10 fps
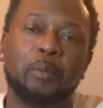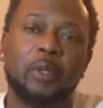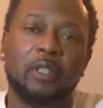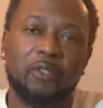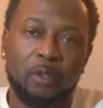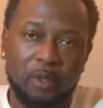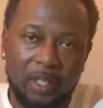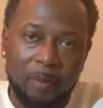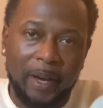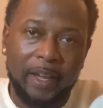
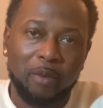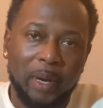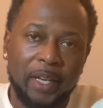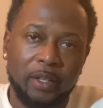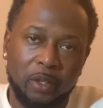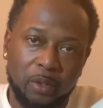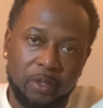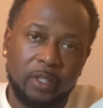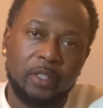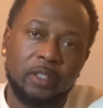everybody
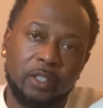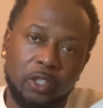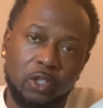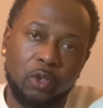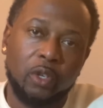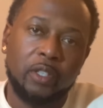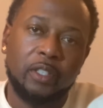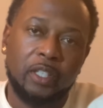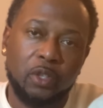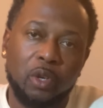knows the Jordan
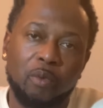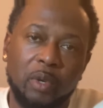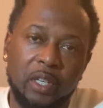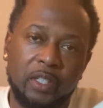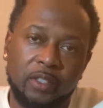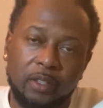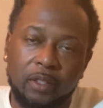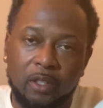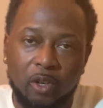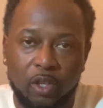DIOR ones
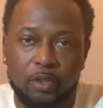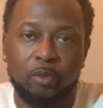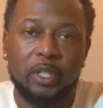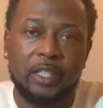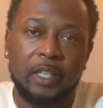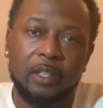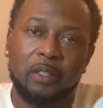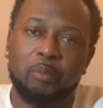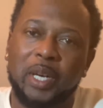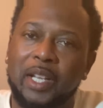cost retail
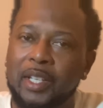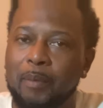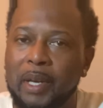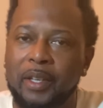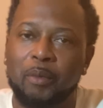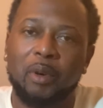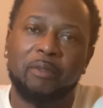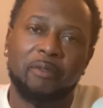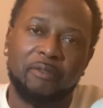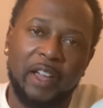probably about anywhere
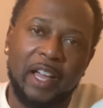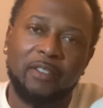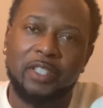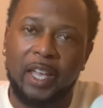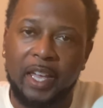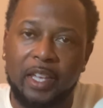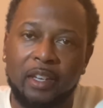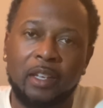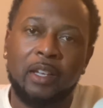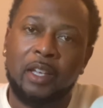from $5,000 to $8,000,
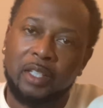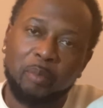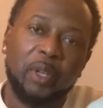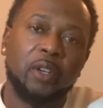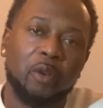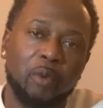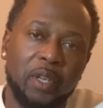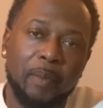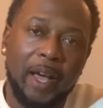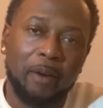depending on where you
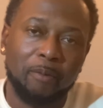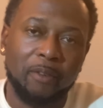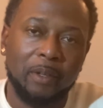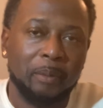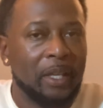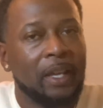buy them from.